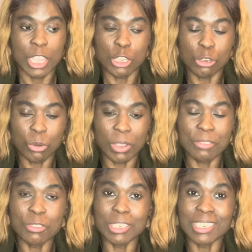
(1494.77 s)
you know,
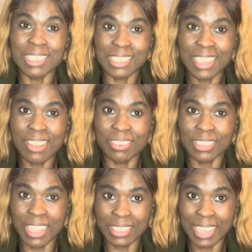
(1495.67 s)
even in the sales
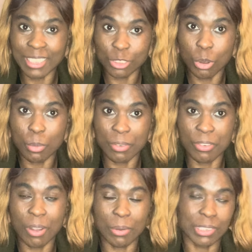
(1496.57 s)
that I saw
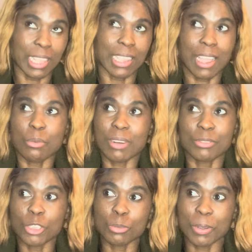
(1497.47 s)
before, I was like, I would
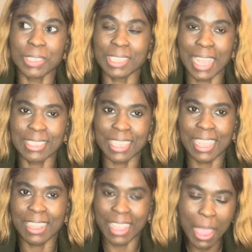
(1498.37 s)
have just bought the size
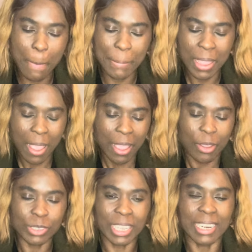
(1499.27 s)
M
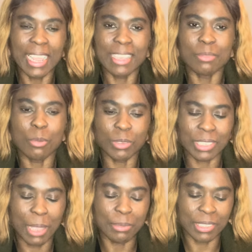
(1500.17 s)
because I like most
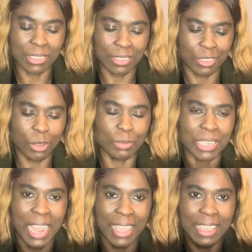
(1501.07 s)
times something
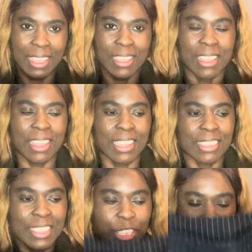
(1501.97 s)
like
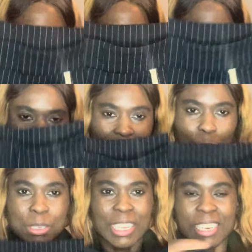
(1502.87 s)
these trousers,
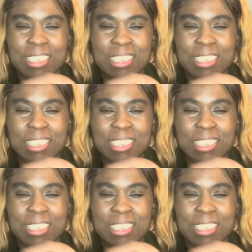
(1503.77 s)
especially